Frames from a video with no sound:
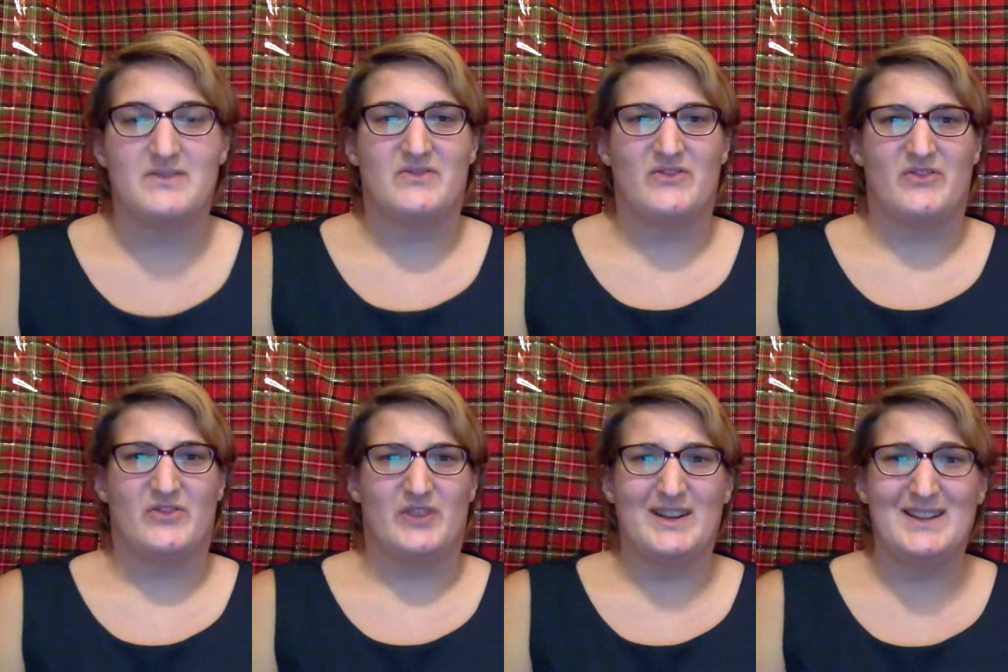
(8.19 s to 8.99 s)

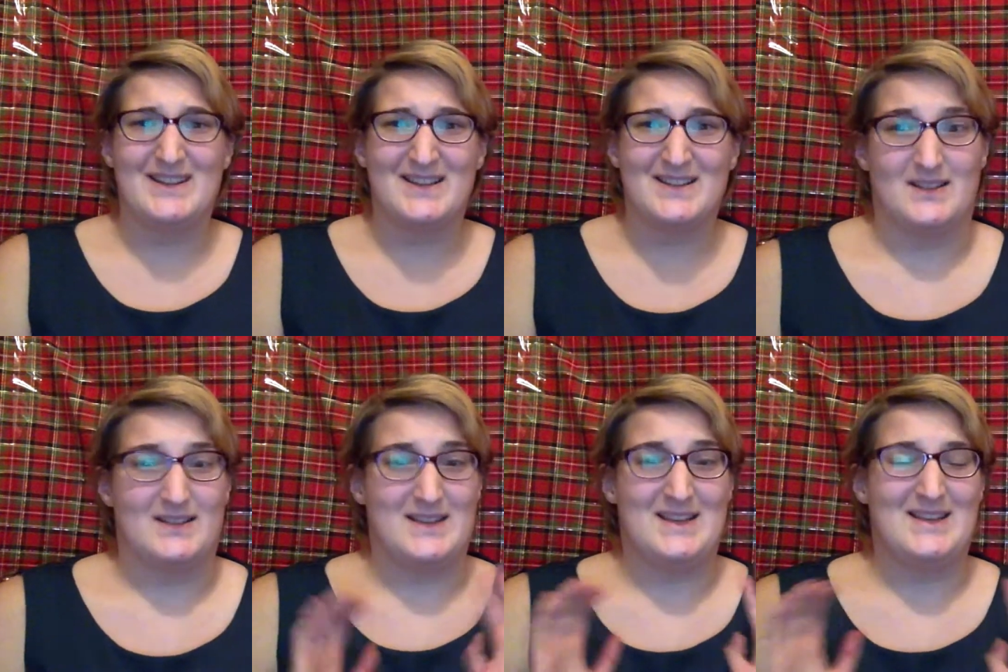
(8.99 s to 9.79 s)
Freak?
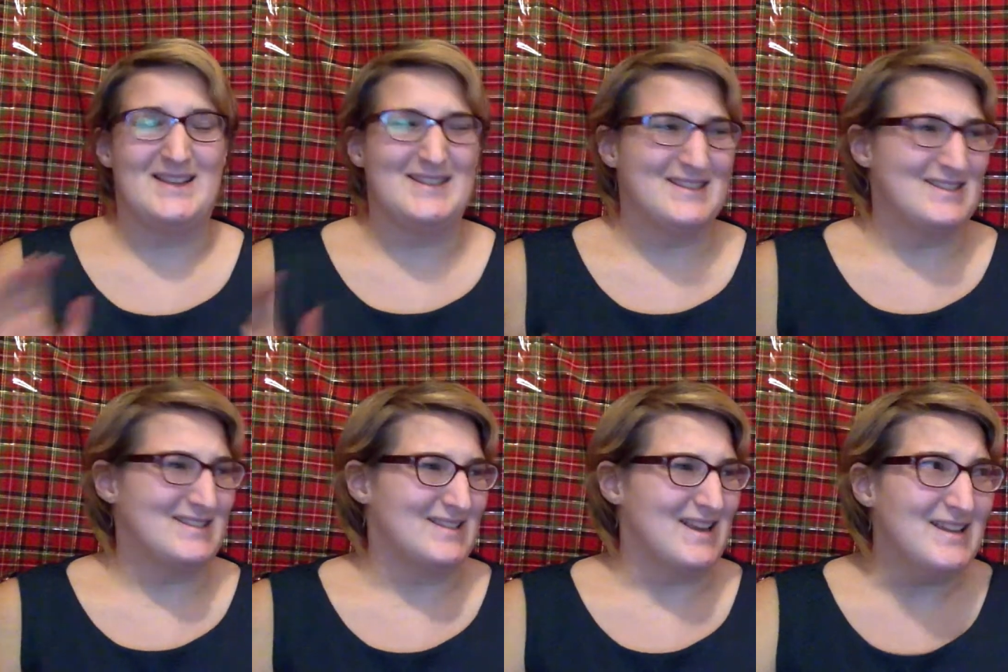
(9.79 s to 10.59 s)
He's a
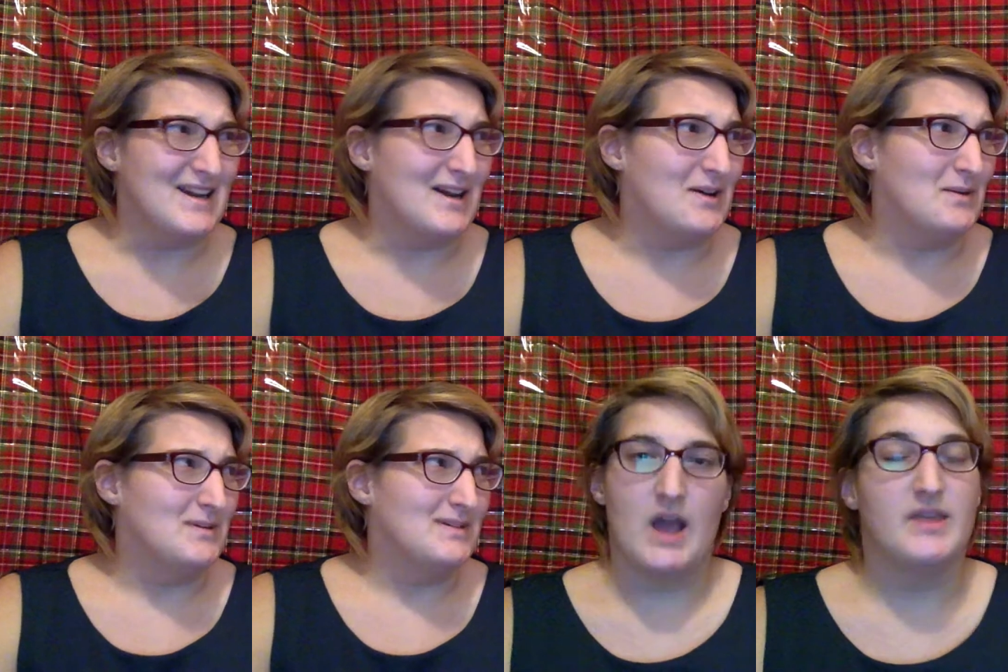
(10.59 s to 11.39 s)
psycho.
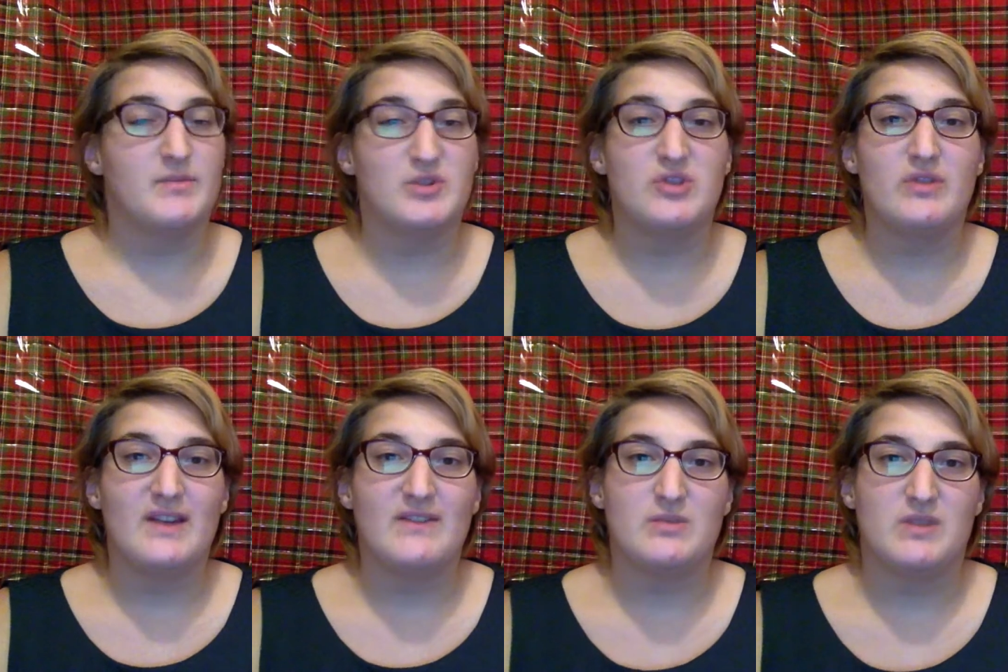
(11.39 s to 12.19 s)
The majority
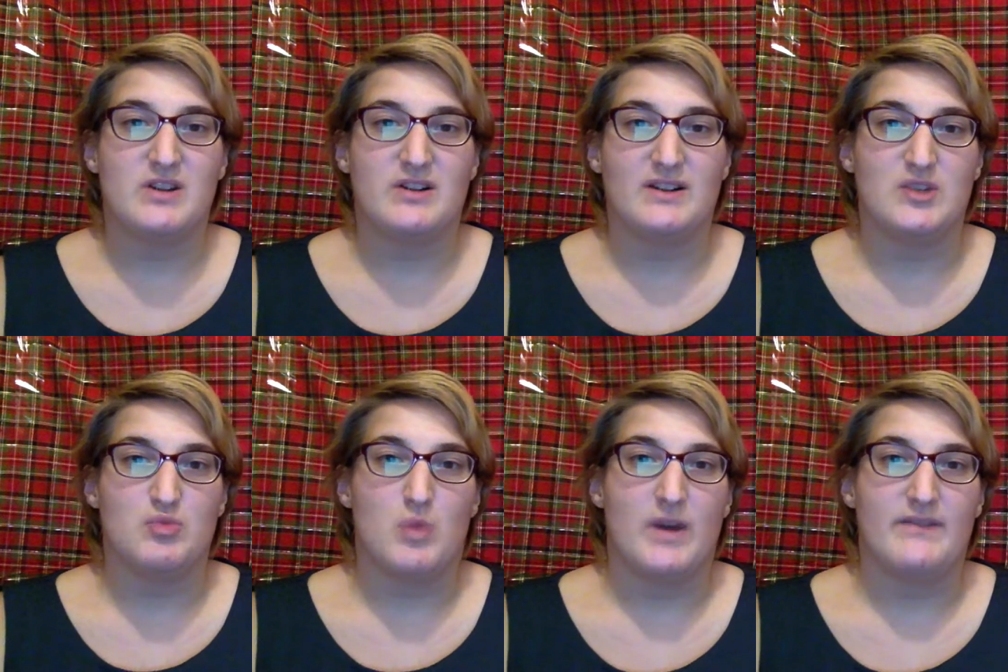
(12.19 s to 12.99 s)
of us will hear at
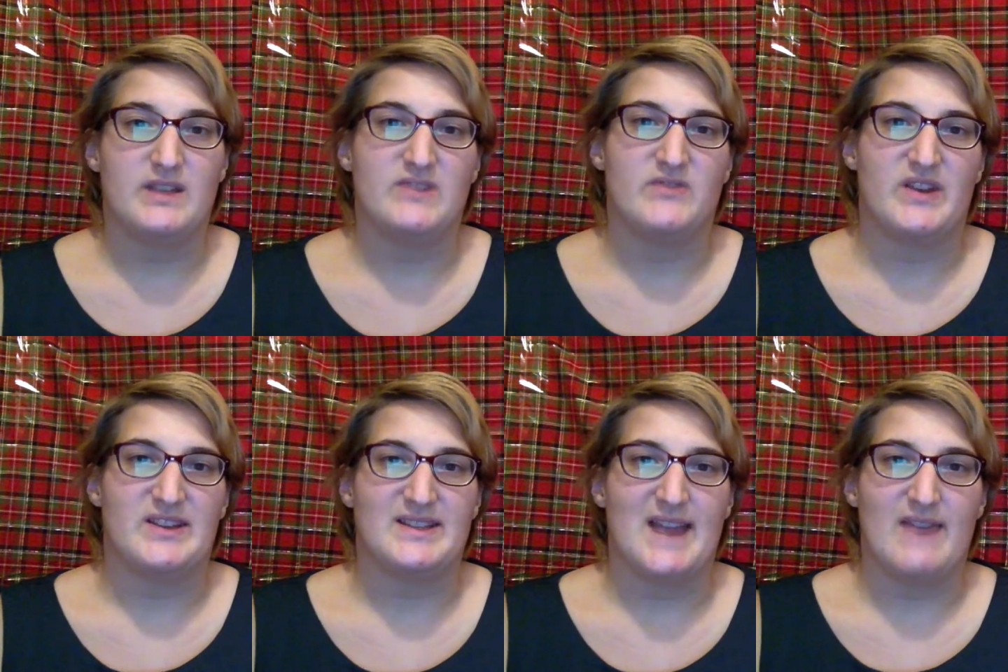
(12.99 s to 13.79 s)
least one of these
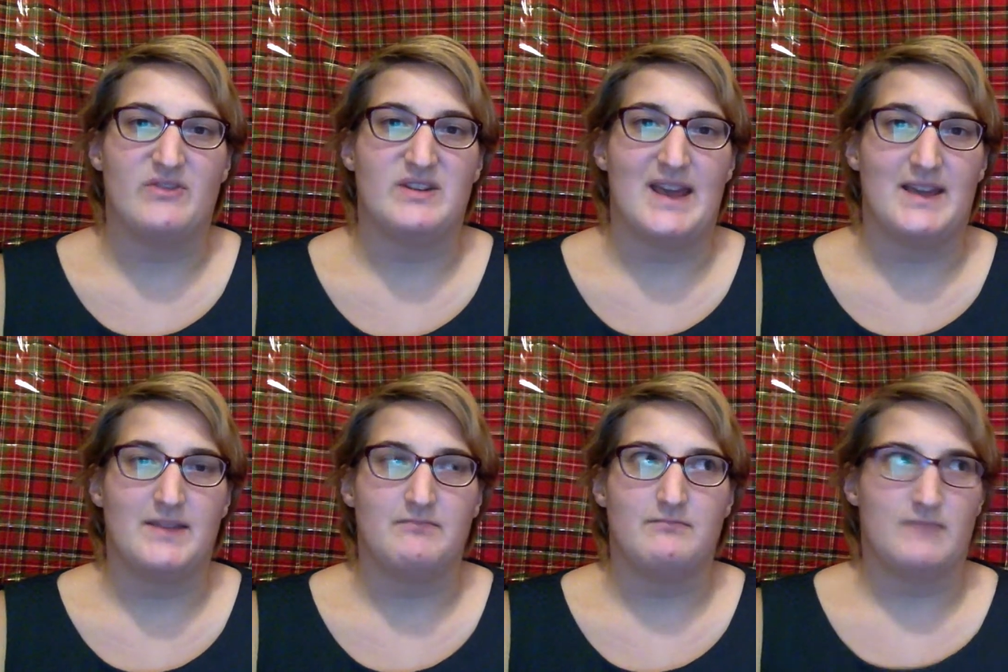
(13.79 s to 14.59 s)
phrases every day.
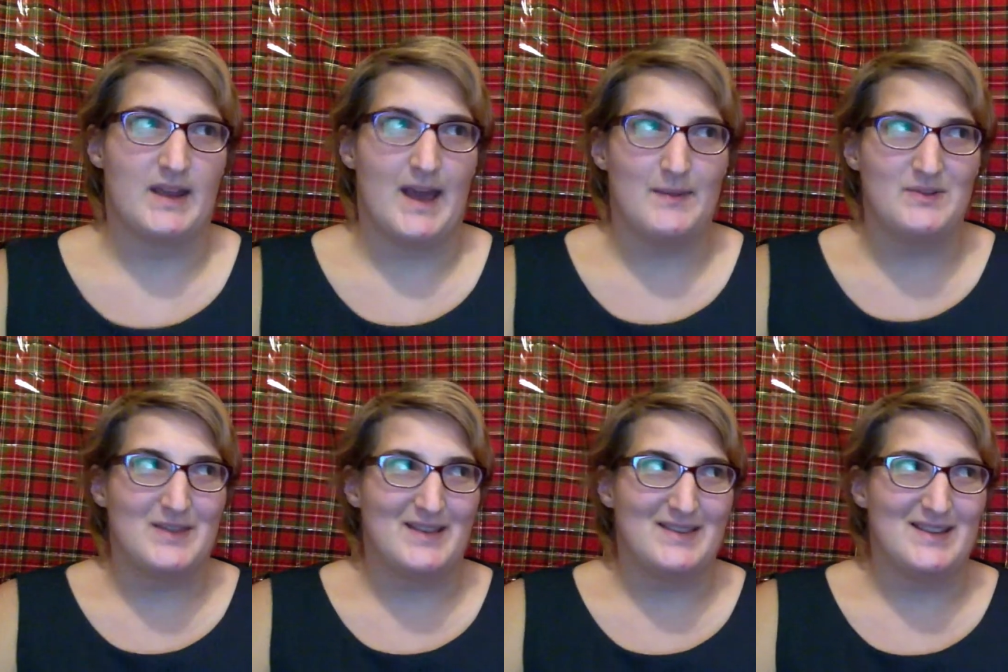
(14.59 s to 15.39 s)
It happens
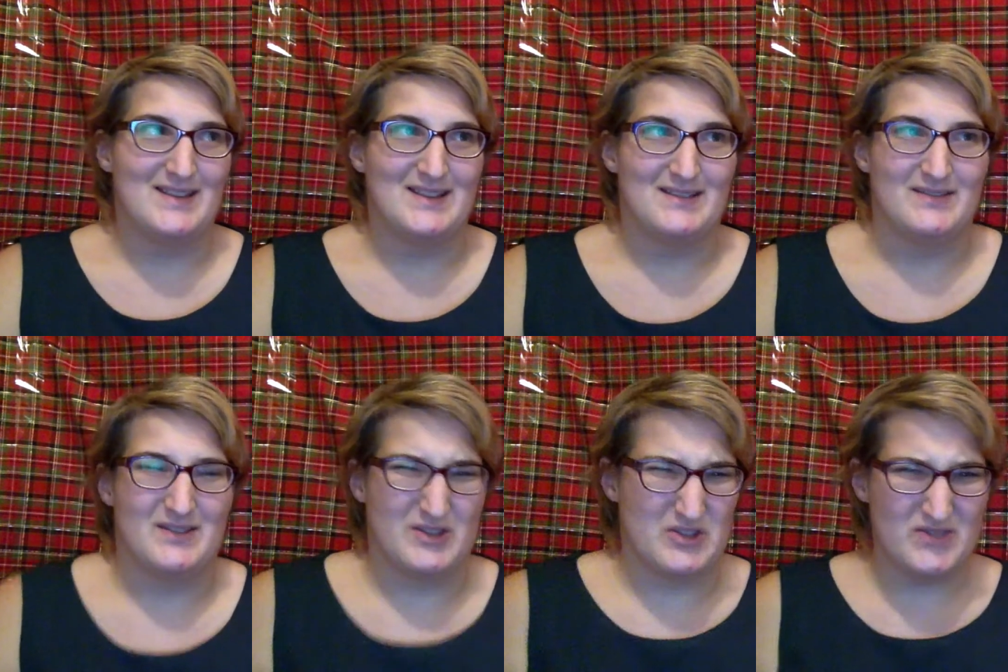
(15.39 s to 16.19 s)
without thinking.
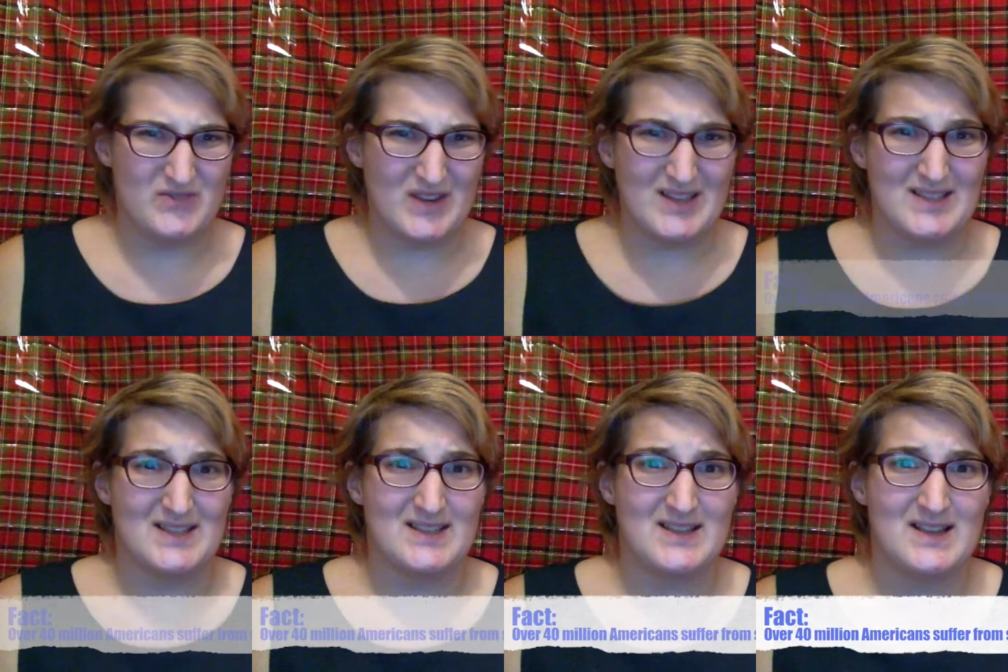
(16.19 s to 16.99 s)
They're just
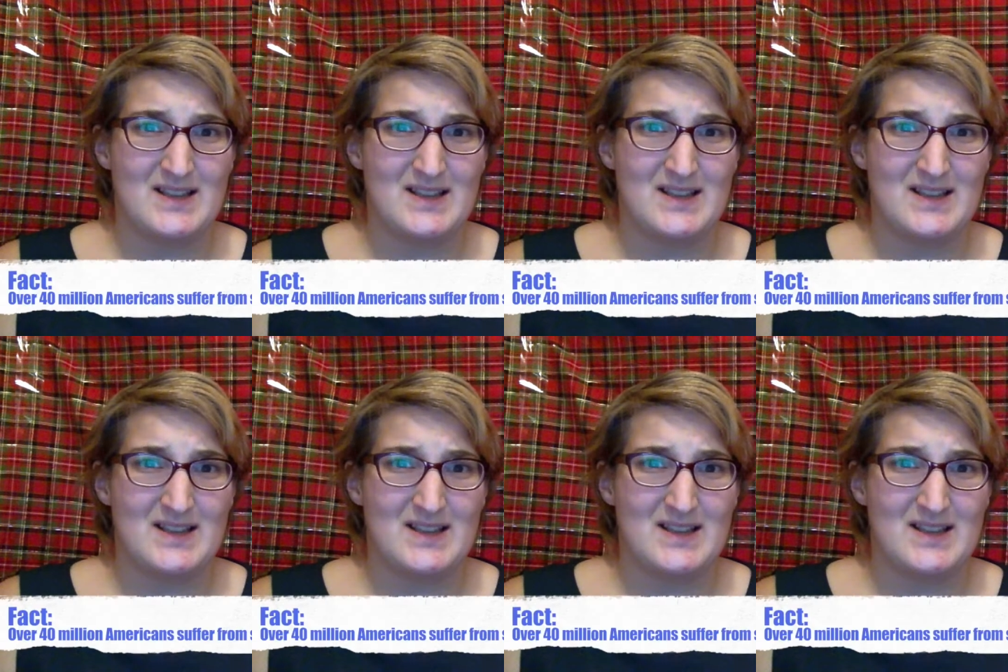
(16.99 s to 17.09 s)
phrases.